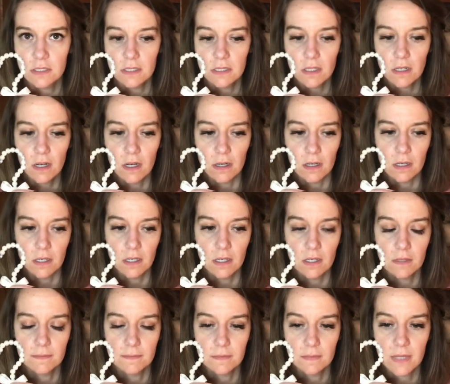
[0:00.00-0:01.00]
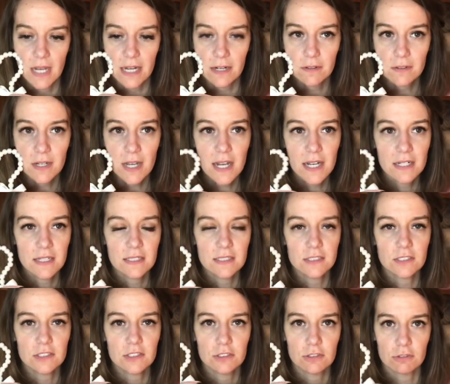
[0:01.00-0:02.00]
I don't know how to
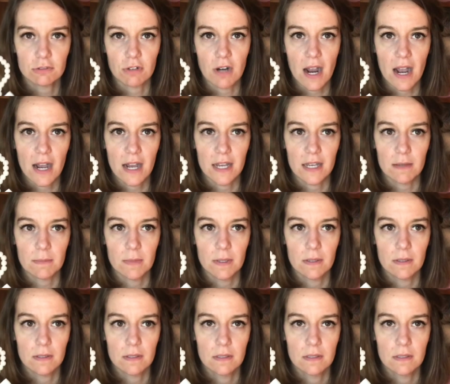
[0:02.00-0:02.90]
describe